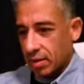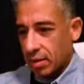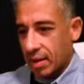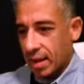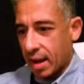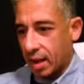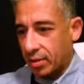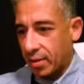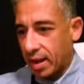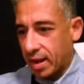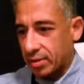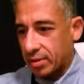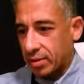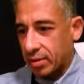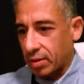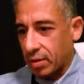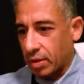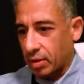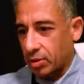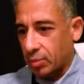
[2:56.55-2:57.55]
then I'll get
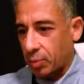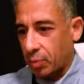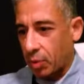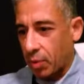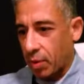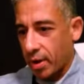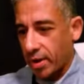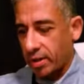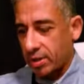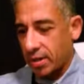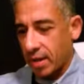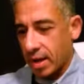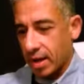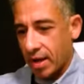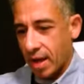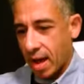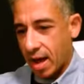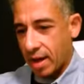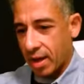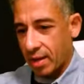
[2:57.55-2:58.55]
to those points that
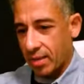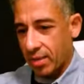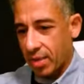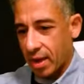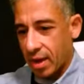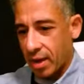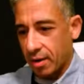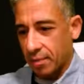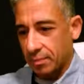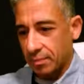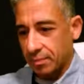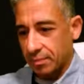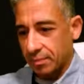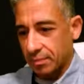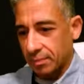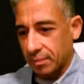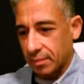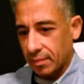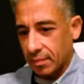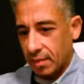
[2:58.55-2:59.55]
I got in there.
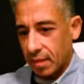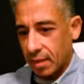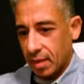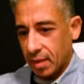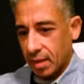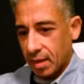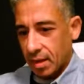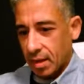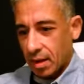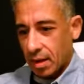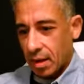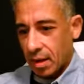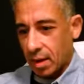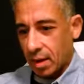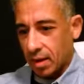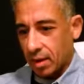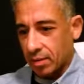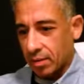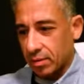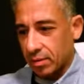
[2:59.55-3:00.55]

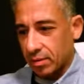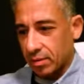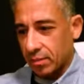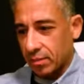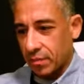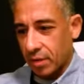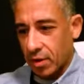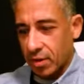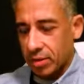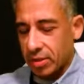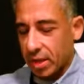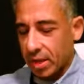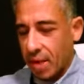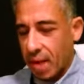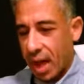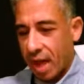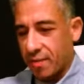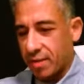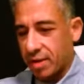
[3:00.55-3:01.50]
And first, I have